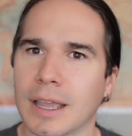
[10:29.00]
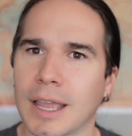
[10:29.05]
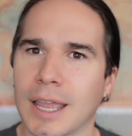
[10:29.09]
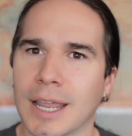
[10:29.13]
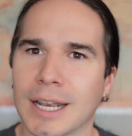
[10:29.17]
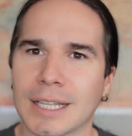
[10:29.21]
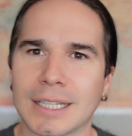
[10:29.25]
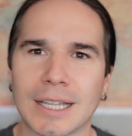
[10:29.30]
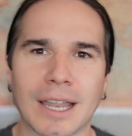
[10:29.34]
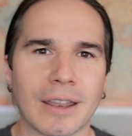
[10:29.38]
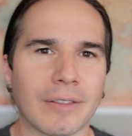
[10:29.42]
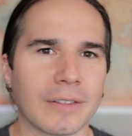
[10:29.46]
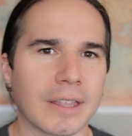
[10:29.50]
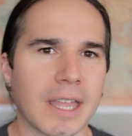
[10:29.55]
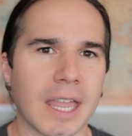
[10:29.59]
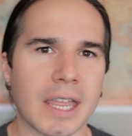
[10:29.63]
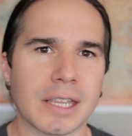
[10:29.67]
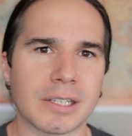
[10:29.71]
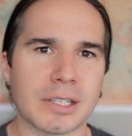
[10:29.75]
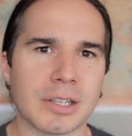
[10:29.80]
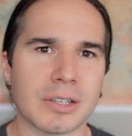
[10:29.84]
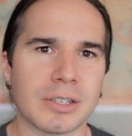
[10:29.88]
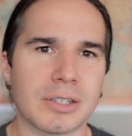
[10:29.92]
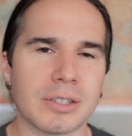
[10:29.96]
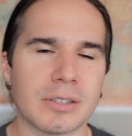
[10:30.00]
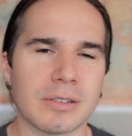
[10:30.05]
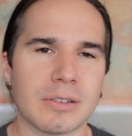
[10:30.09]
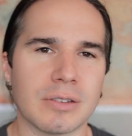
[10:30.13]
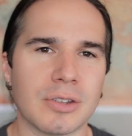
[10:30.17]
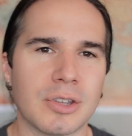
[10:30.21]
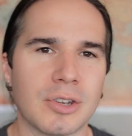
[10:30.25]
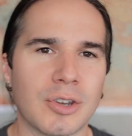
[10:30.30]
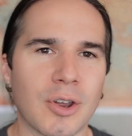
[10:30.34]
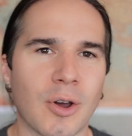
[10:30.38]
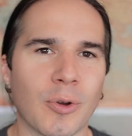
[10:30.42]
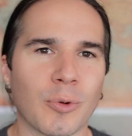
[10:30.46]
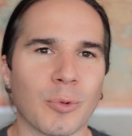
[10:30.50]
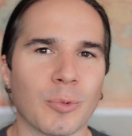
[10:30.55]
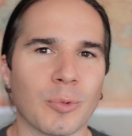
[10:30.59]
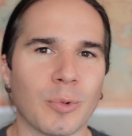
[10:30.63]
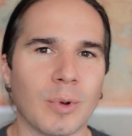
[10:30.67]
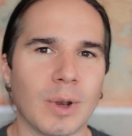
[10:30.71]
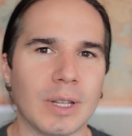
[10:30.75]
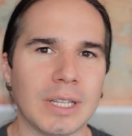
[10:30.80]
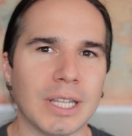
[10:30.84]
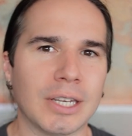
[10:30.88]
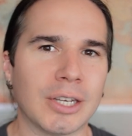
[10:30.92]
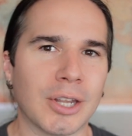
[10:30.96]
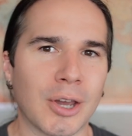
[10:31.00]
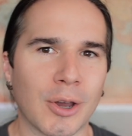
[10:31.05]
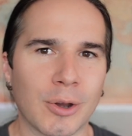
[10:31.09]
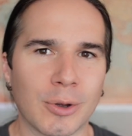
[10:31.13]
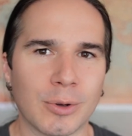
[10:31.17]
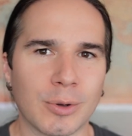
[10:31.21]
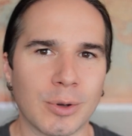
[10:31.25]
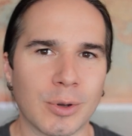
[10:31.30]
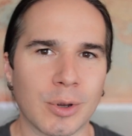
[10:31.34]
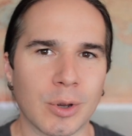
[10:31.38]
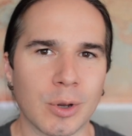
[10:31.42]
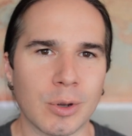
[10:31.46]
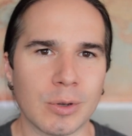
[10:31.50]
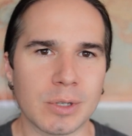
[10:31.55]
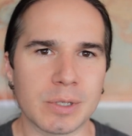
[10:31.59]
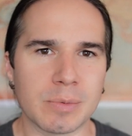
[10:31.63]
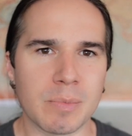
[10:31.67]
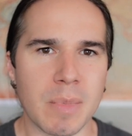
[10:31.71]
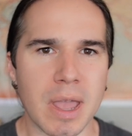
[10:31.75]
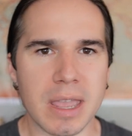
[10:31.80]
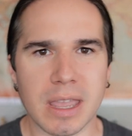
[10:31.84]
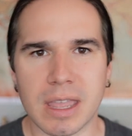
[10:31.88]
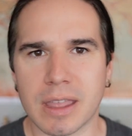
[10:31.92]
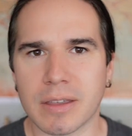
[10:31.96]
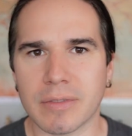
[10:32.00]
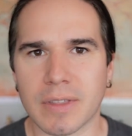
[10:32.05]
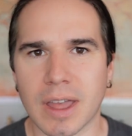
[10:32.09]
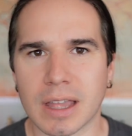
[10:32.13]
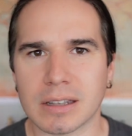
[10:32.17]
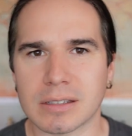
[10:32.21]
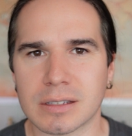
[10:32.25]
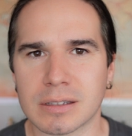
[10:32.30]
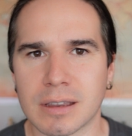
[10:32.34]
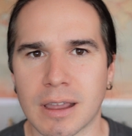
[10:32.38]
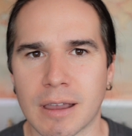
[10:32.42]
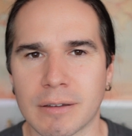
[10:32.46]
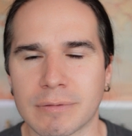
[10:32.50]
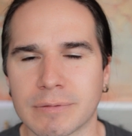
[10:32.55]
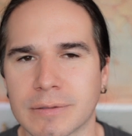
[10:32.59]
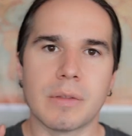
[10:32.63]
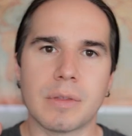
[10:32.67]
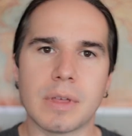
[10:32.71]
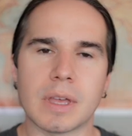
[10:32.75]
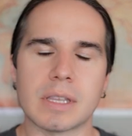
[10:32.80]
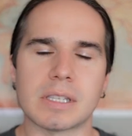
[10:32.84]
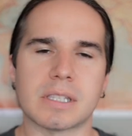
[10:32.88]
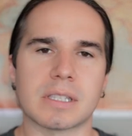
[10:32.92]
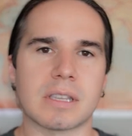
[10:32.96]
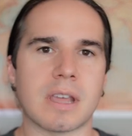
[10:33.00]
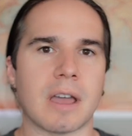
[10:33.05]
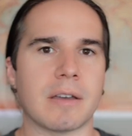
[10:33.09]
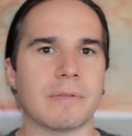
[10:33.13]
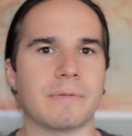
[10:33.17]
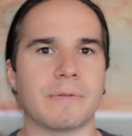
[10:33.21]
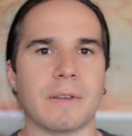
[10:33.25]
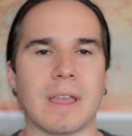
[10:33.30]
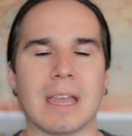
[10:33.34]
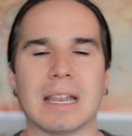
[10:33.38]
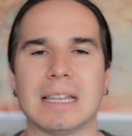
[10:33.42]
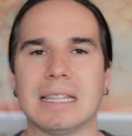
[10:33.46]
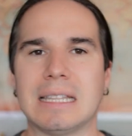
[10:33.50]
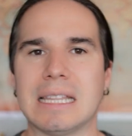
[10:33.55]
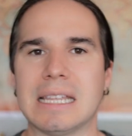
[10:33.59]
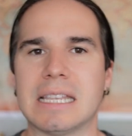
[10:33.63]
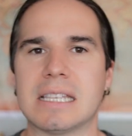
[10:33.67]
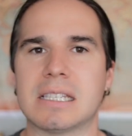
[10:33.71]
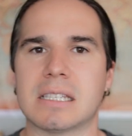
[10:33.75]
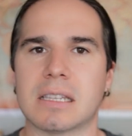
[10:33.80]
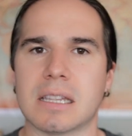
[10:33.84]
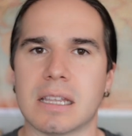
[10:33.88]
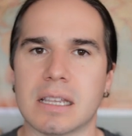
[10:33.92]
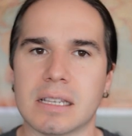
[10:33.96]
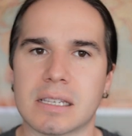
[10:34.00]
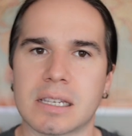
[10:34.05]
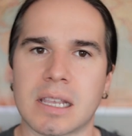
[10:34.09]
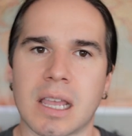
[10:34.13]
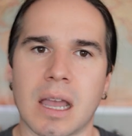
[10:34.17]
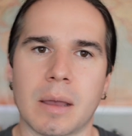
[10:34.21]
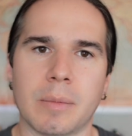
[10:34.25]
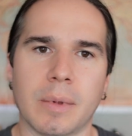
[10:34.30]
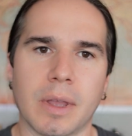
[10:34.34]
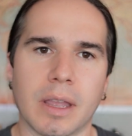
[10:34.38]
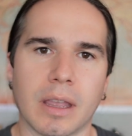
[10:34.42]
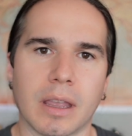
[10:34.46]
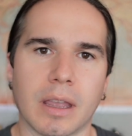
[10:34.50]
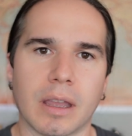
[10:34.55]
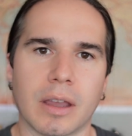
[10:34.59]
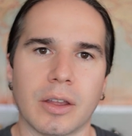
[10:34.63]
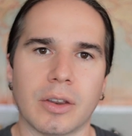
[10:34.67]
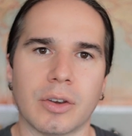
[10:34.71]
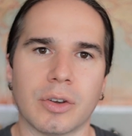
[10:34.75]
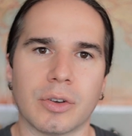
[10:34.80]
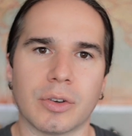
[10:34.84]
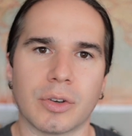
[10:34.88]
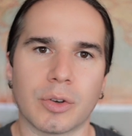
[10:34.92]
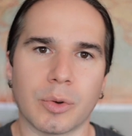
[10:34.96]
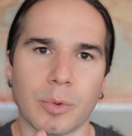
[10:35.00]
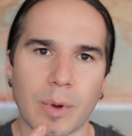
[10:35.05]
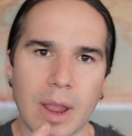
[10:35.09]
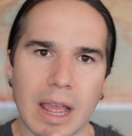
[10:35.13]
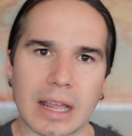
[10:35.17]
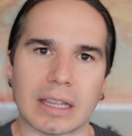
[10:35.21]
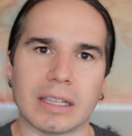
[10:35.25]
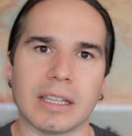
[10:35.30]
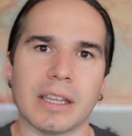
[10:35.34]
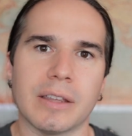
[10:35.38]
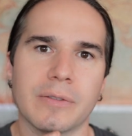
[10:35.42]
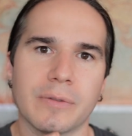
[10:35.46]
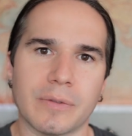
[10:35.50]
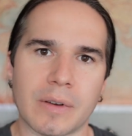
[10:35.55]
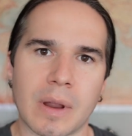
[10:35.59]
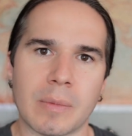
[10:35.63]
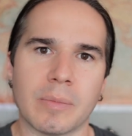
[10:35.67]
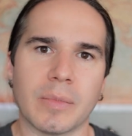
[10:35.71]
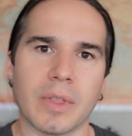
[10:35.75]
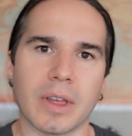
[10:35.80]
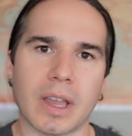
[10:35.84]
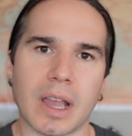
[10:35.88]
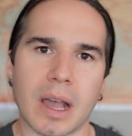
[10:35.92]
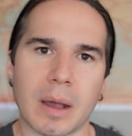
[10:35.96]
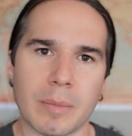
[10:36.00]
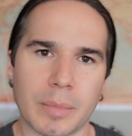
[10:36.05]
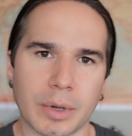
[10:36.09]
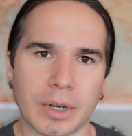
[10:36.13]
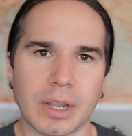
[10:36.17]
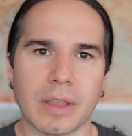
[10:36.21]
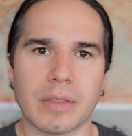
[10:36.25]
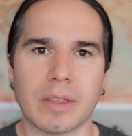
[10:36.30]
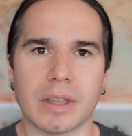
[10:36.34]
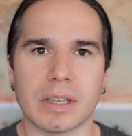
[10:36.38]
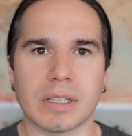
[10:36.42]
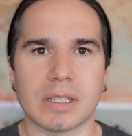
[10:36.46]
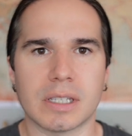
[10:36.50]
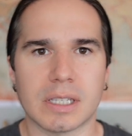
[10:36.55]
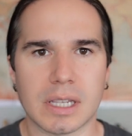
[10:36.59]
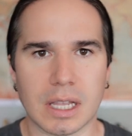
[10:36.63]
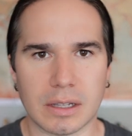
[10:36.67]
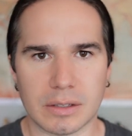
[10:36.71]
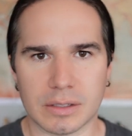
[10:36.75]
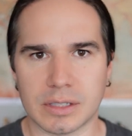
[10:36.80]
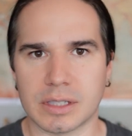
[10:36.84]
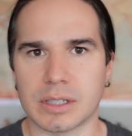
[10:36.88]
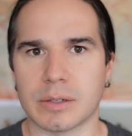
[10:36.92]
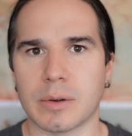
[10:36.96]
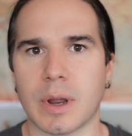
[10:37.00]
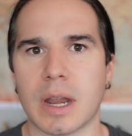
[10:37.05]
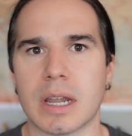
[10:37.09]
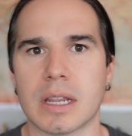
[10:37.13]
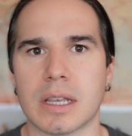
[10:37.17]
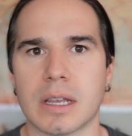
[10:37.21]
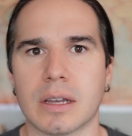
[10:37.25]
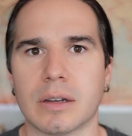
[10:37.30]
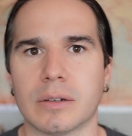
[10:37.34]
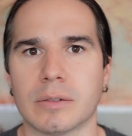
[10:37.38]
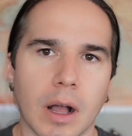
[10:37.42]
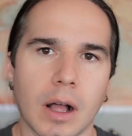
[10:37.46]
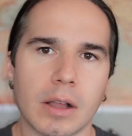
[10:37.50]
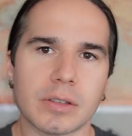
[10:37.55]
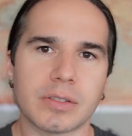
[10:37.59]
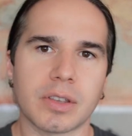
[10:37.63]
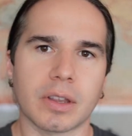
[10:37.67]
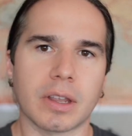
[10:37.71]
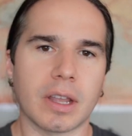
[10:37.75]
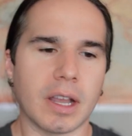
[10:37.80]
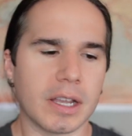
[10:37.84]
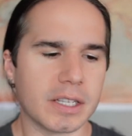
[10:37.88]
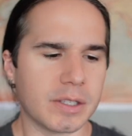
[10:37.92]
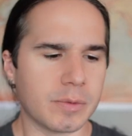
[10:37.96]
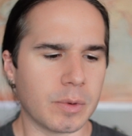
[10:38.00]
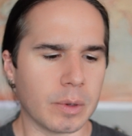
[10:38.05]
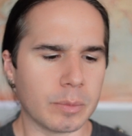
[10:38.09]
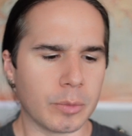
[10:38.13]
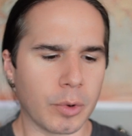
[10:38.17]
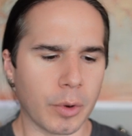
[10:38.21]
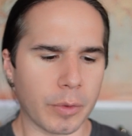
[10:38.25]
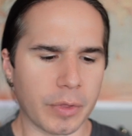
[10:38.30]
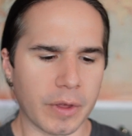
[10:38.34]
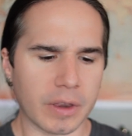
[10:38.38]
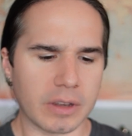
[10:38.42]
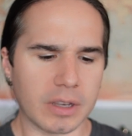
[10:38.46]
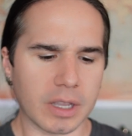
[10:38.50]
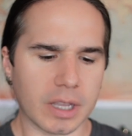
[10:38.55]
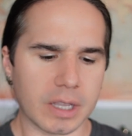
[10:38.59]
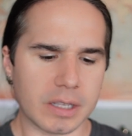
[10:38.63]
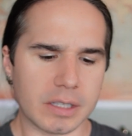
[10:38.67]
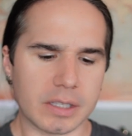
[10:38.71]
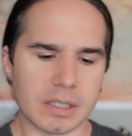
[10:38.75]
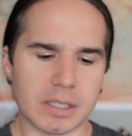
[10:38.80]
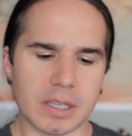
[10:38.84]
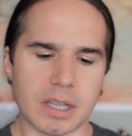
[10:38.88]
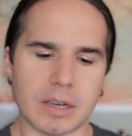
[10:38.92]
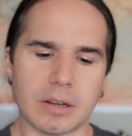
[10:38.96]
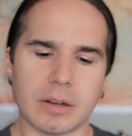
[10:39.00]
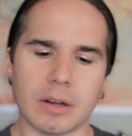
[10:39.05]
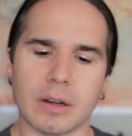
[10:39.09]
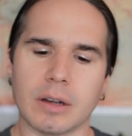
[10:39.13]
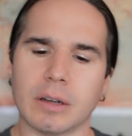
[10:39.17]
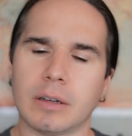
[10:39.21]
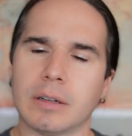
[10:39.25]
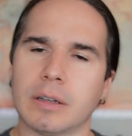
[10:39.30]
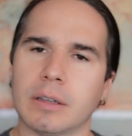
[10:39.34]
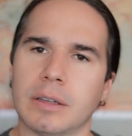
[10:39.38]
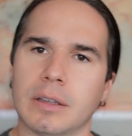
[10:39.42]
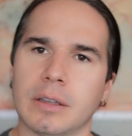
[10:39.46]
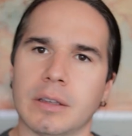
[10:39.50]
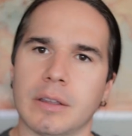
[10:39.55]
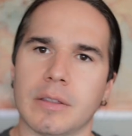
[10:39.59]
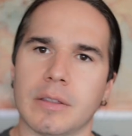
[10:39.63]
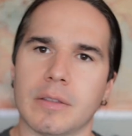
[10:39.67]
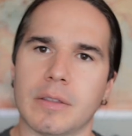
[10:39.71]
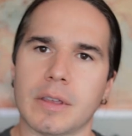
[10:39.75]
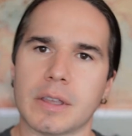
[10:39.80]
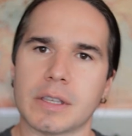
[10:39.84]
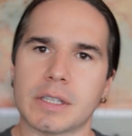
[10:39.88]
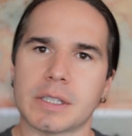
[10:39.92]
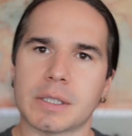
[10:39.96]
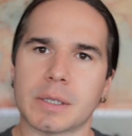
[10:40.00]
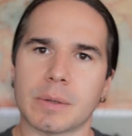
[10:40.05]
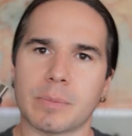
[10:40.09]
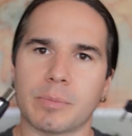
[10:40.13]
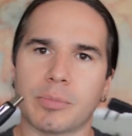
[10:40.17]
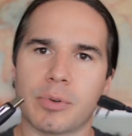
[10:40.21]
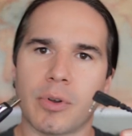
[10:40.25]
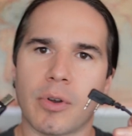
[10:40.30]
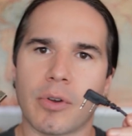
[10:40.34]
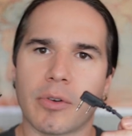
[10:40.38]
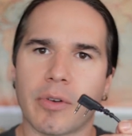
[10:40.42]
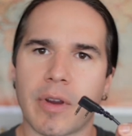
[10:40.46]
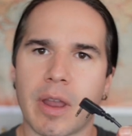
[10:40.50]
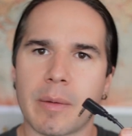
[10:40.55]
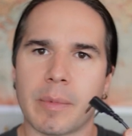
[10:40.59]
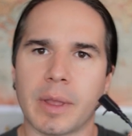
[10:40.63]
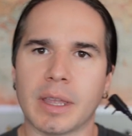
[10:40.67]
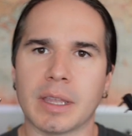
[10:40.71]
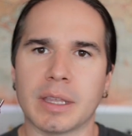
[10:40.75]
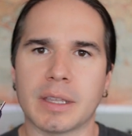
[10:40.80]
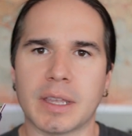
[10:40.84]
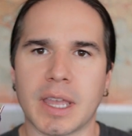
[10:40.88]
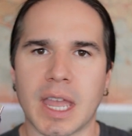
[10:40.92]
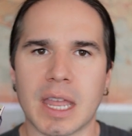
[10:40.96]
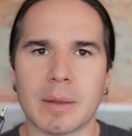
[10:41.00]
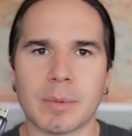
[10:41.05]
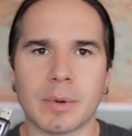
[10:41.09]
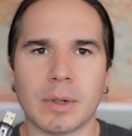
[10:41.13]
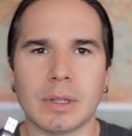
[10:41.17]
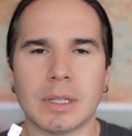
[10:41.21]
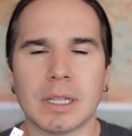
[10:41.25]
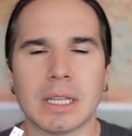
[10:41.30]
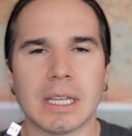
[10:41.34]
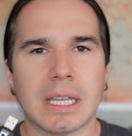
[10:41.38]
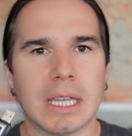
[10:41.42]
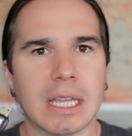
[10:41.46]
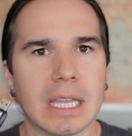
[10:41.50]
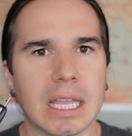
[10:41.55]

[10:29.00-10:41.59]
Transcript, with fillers: in a lot of the cases, you don't really know who's making that stuff. This stuff, at least, is coming directly from the company that sells the radio. Also, guys, one more thing to consider this programming cable.